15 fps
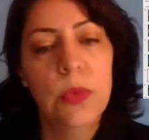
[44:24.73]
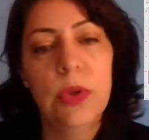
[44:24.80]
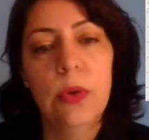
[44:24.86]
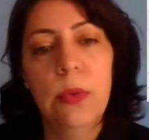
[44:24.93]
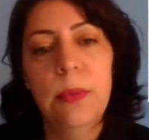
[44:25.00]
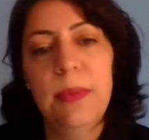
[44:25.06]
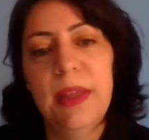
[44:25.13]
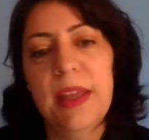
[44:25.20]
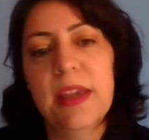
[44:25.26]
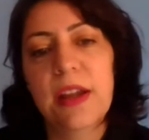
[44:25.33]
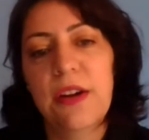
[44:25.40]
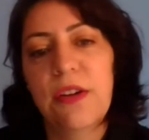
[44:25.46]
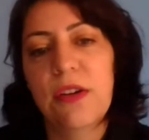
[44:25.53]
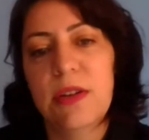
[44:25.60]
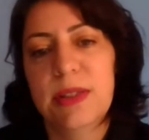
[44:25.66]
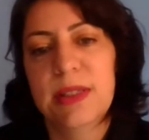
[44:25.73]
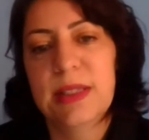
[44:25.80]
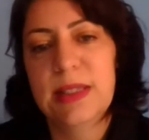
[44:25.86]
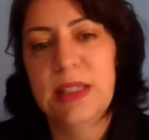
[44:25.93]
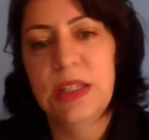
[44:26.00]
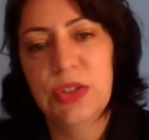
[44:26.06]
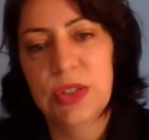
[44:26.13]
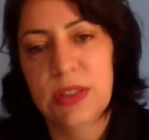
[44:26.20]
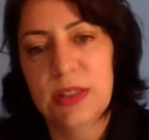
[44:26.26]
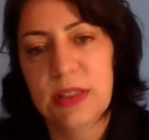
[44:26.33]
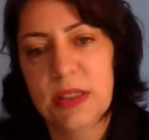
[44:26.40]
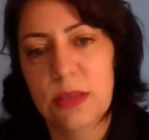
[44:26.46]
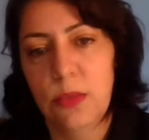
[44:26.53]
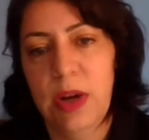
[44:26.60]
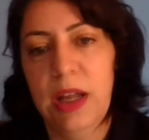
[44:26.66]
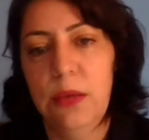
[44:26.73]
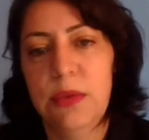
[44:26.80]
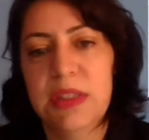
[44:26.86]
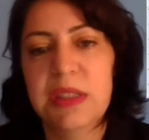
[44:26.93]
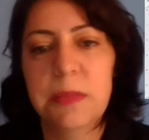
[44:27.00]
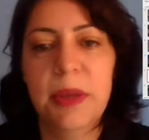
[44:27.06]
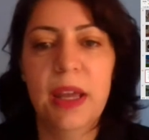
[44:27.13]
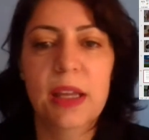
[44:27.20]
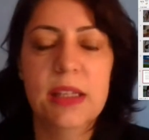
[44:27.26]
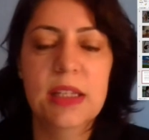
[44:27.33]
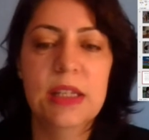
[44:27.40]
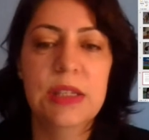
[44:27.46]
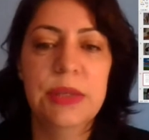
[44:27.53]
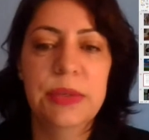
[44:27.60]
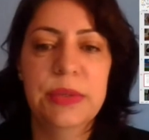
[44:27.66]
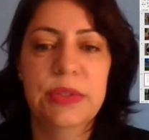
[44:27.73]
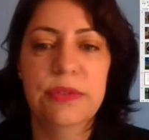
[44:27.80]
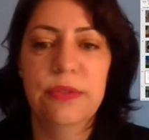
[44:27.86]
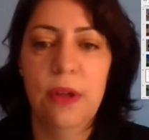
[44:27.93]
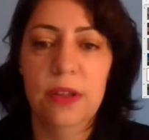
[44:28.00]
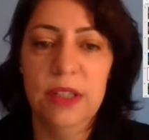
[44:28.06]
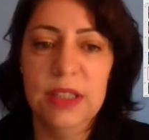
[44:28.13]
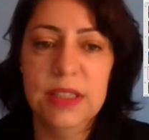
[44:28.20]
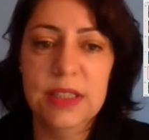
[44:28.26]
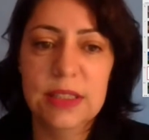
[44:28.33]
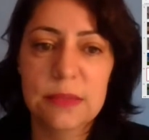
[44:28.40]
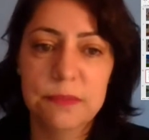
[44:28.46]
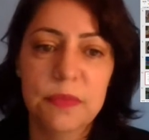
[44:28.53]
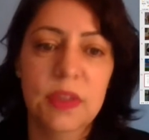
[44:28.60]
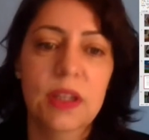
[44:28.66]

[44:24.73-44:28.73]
We will make our own decisions while respecting those of others.